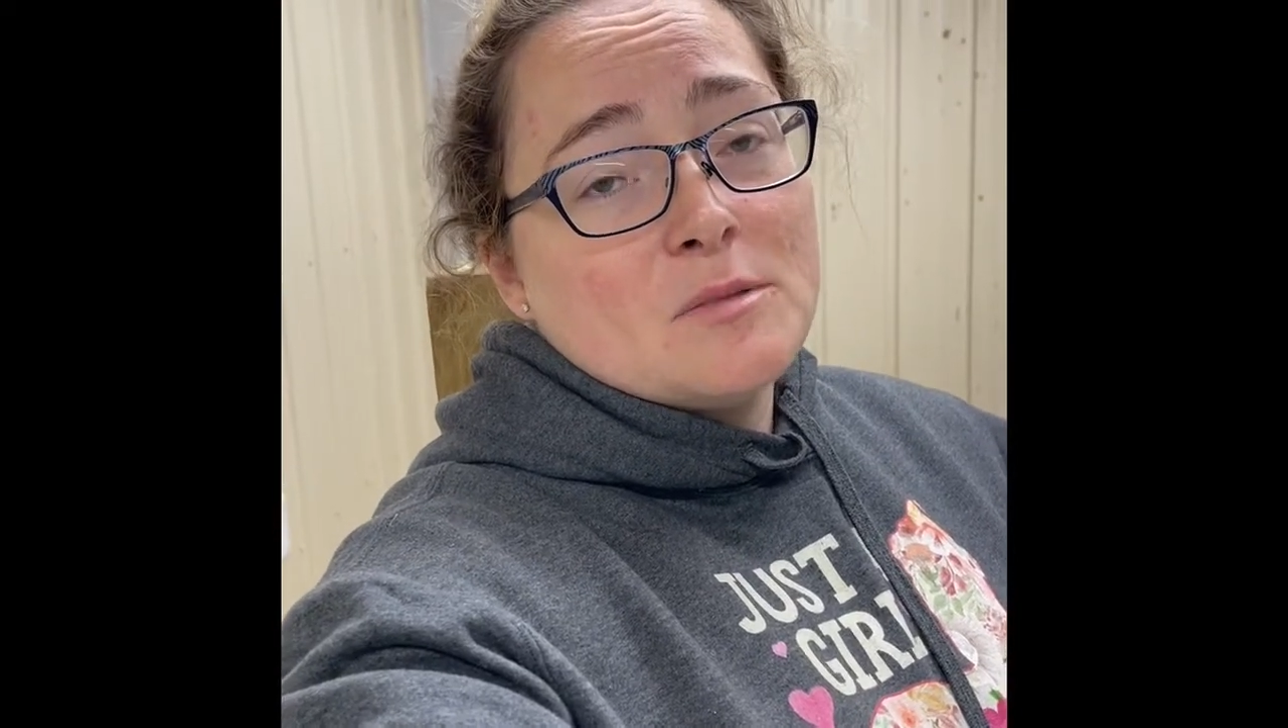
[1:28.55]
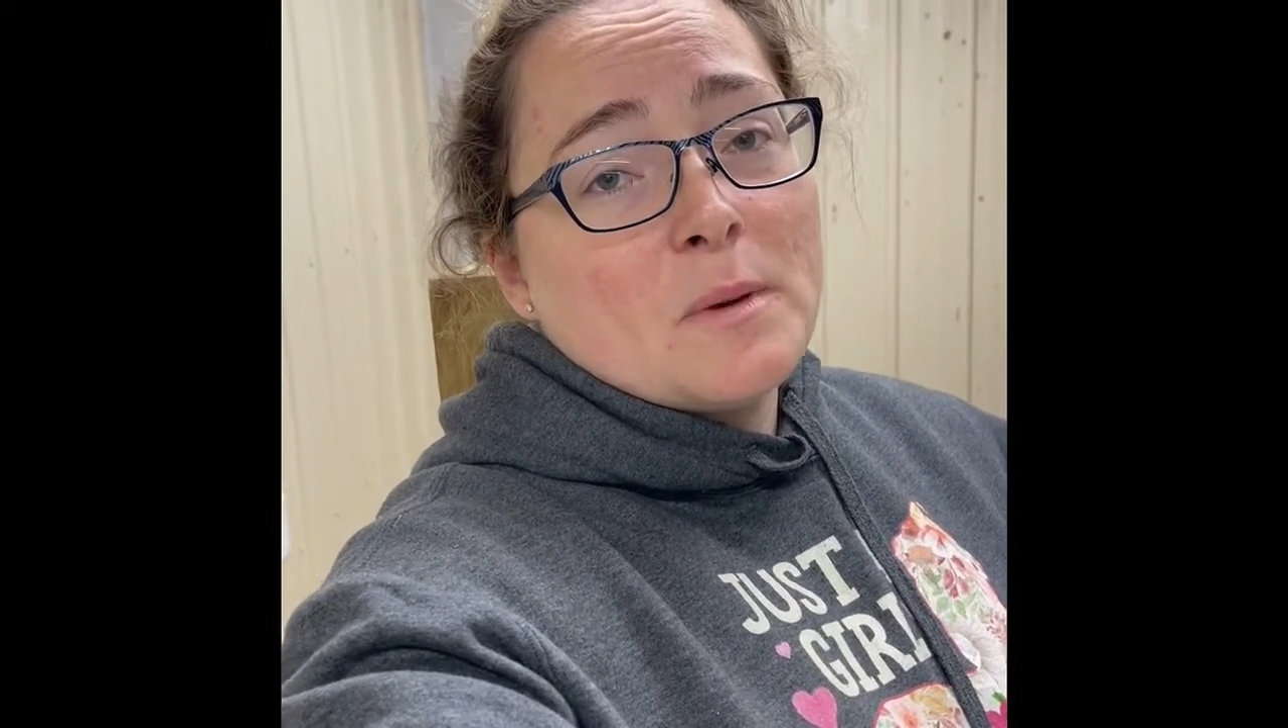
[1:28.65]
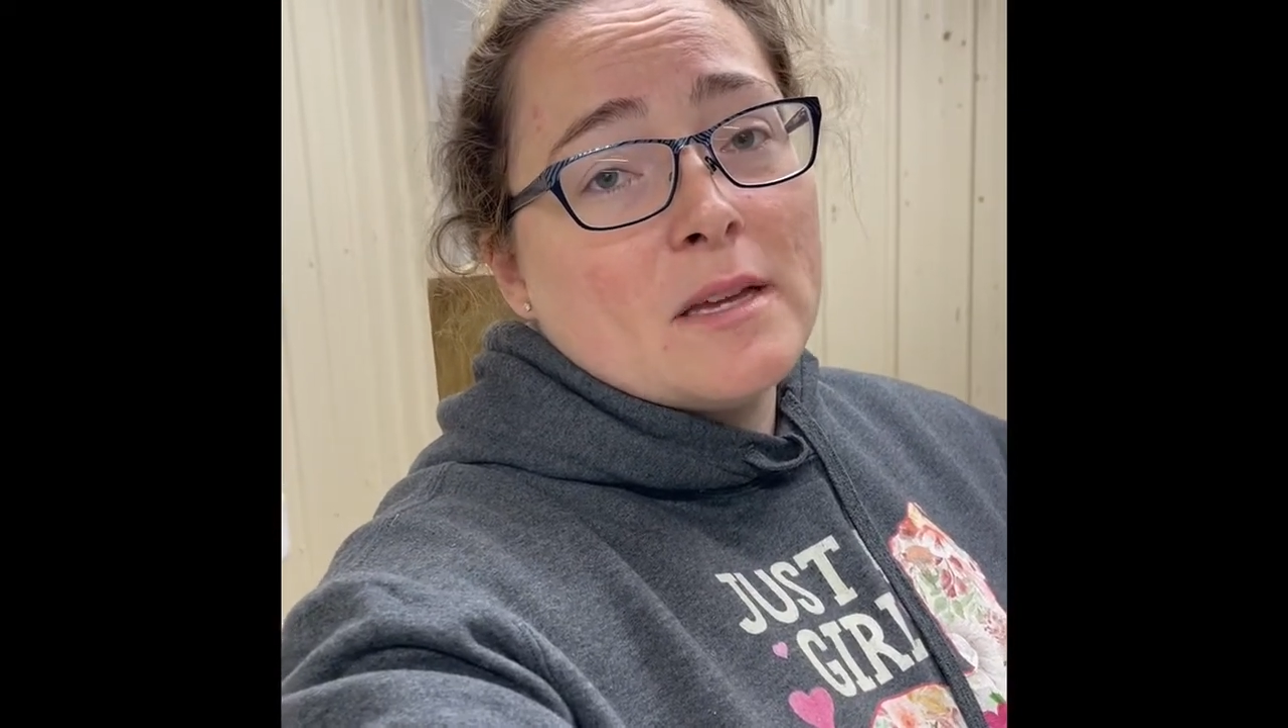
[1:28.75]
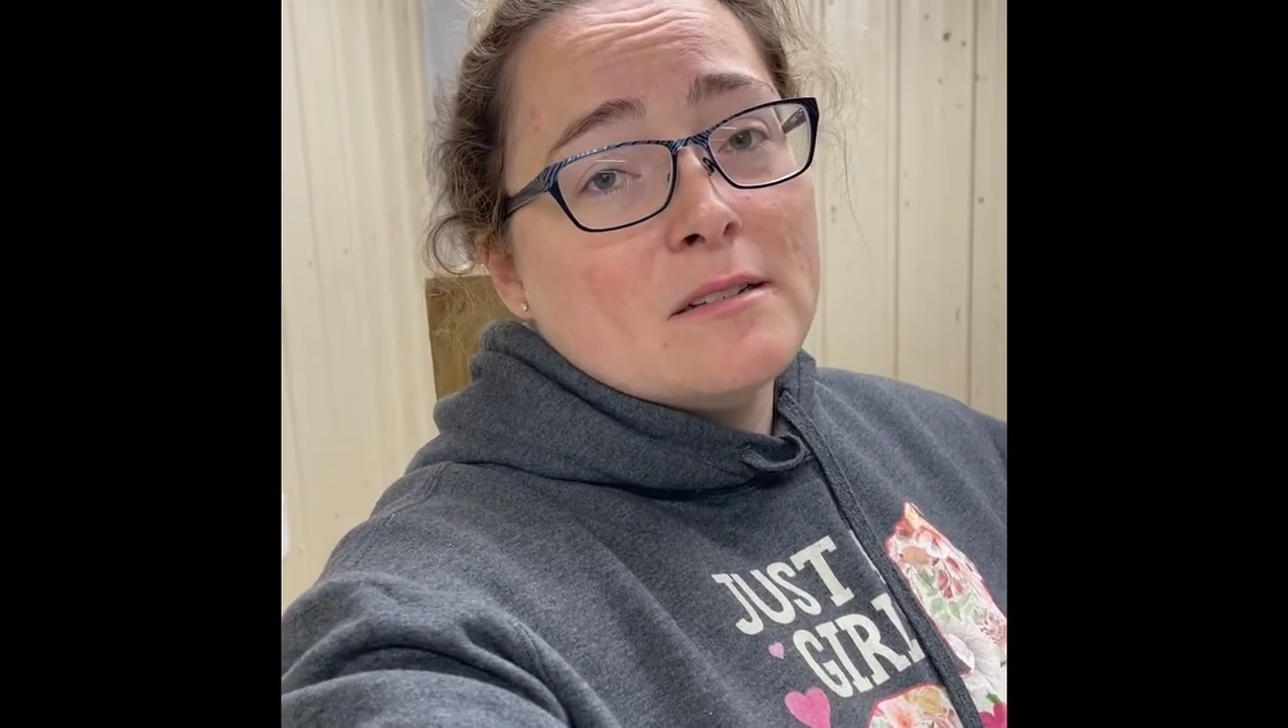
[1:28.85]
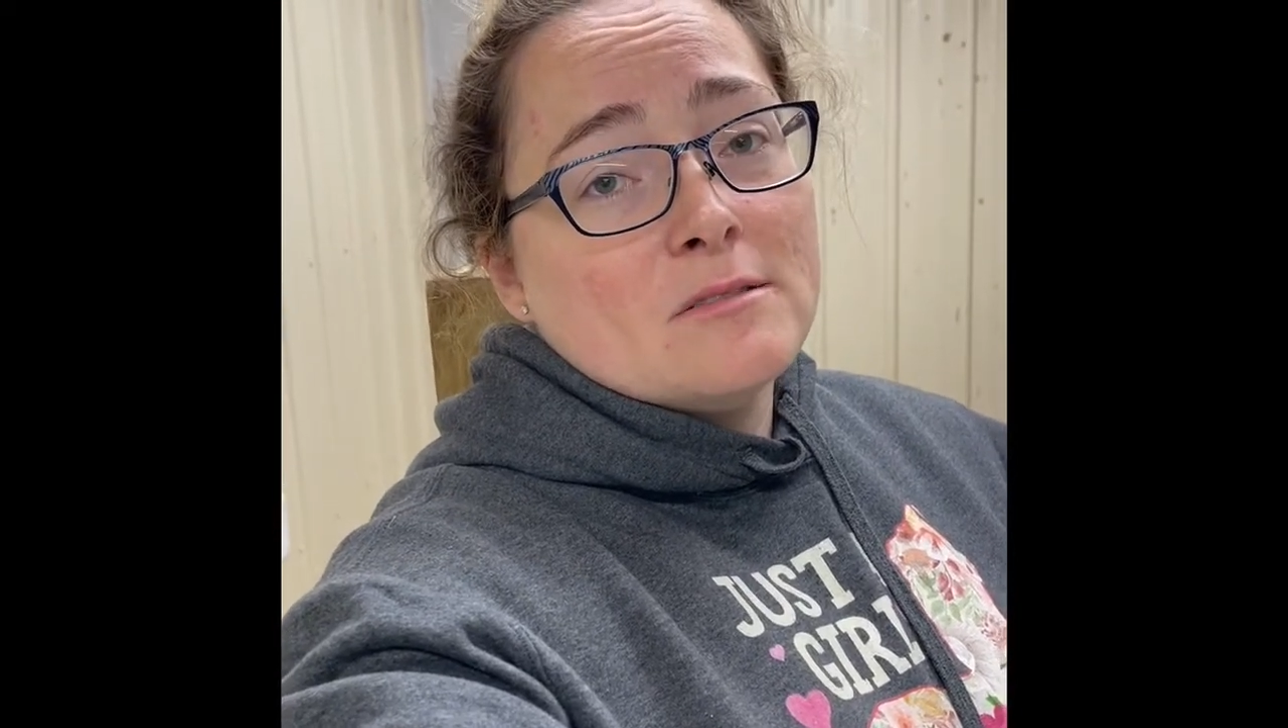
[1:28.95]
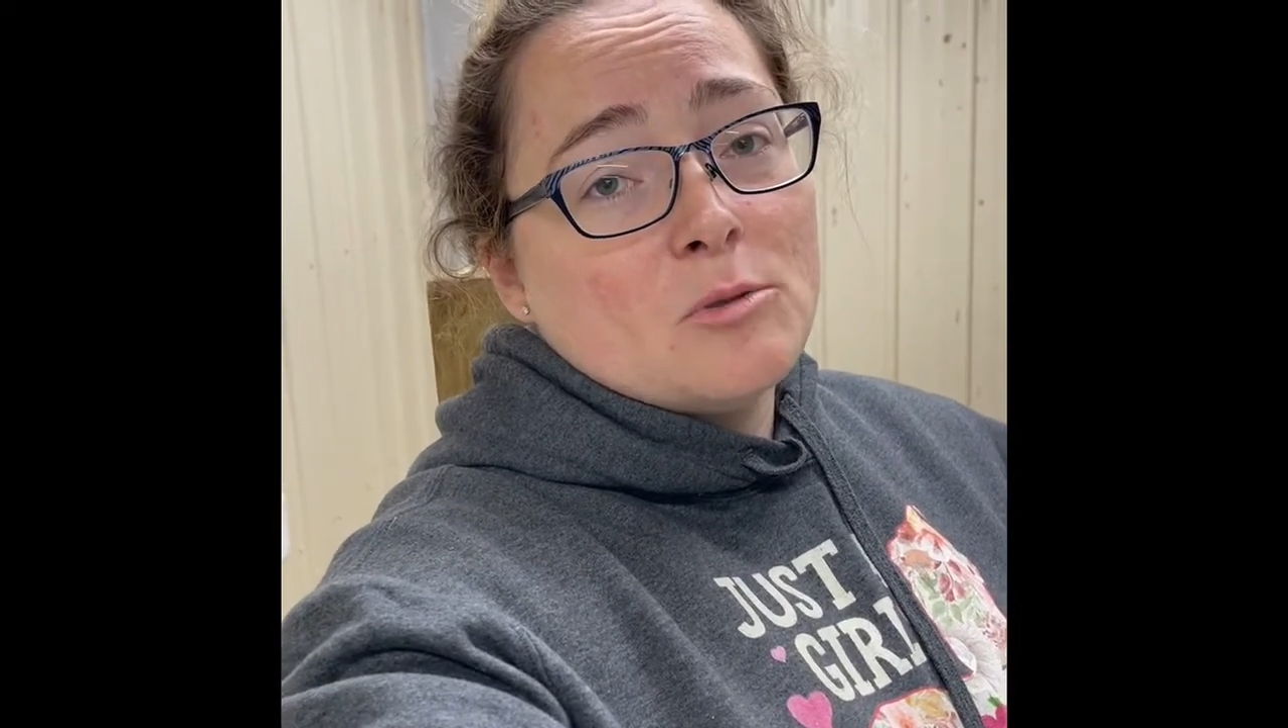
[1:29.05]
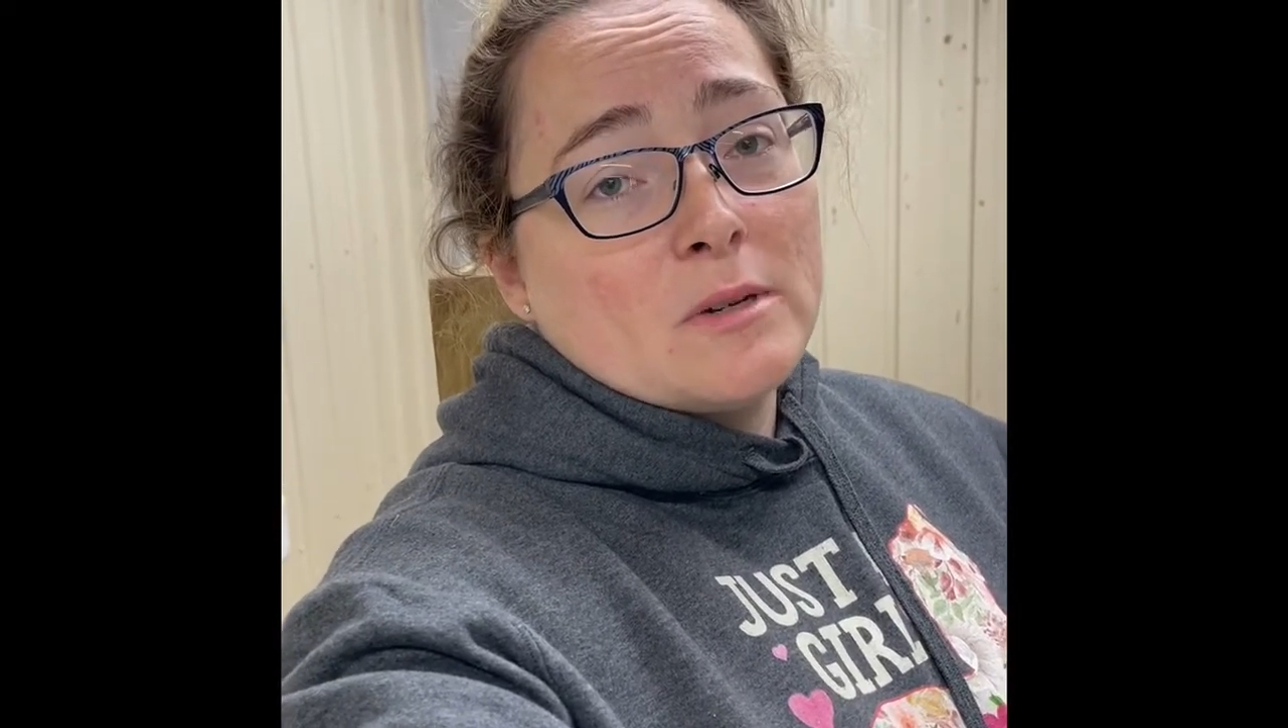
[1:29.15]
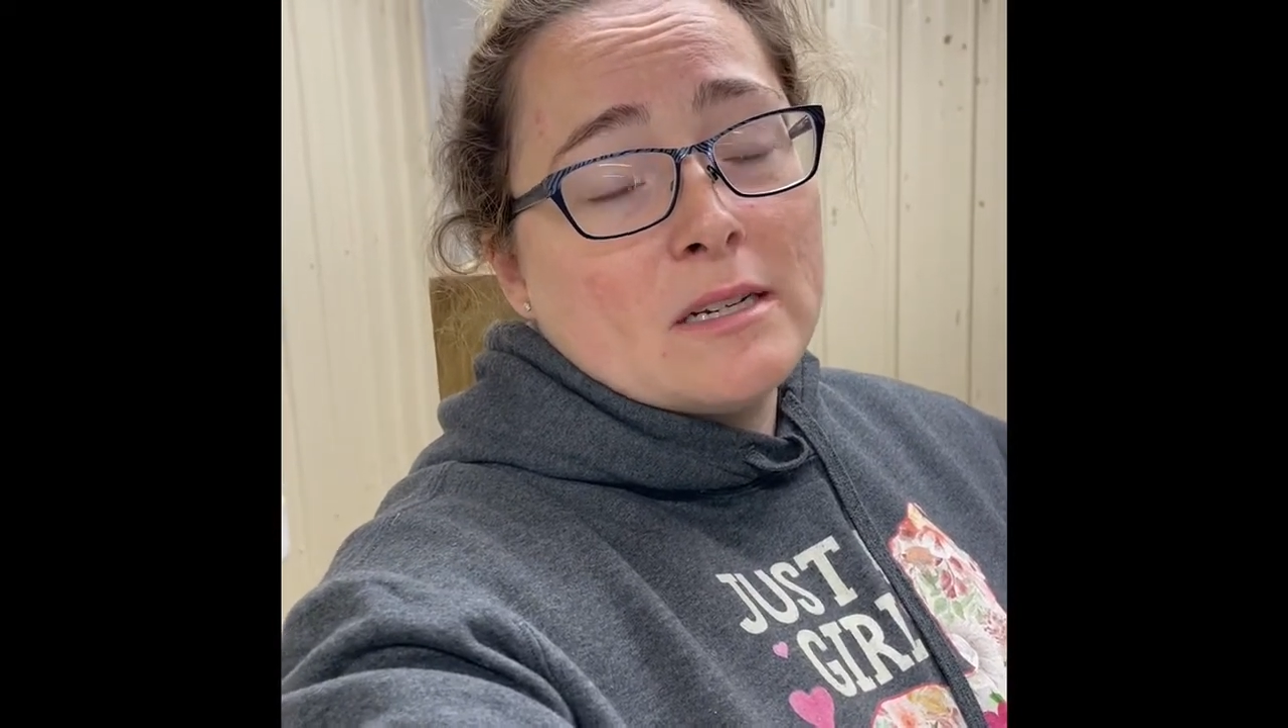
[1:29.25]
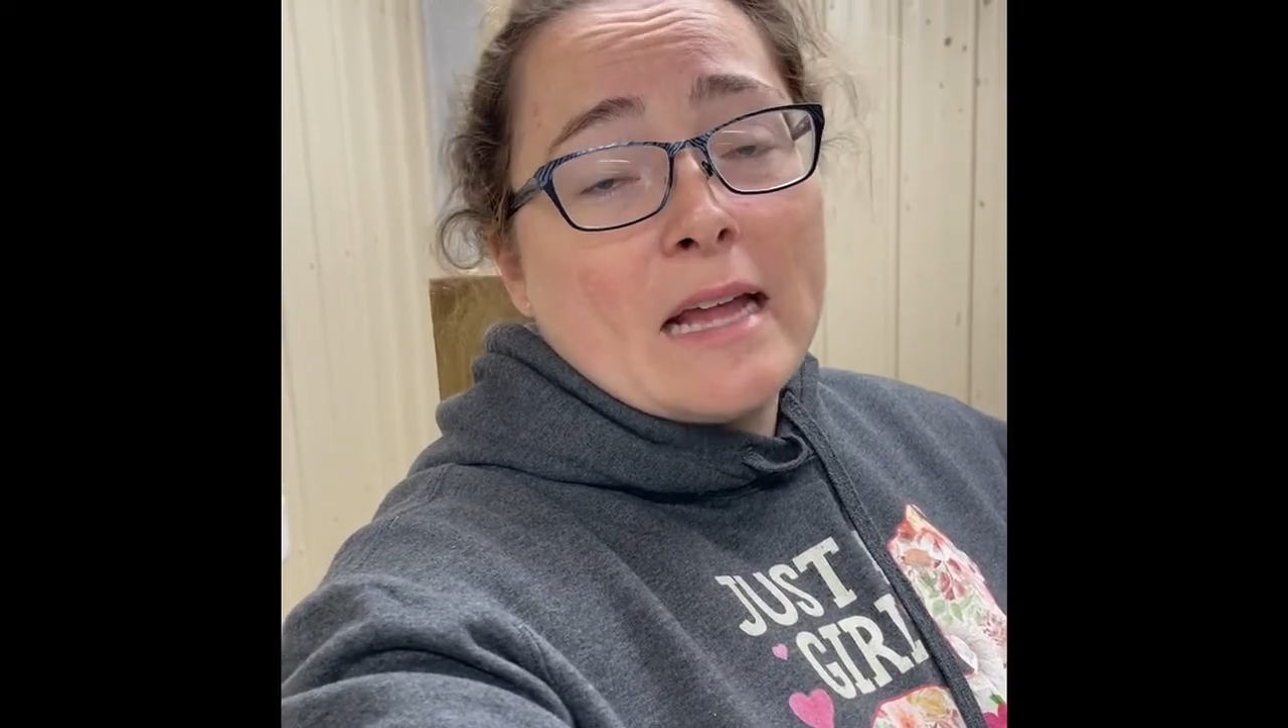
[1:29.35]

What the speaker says: been torn in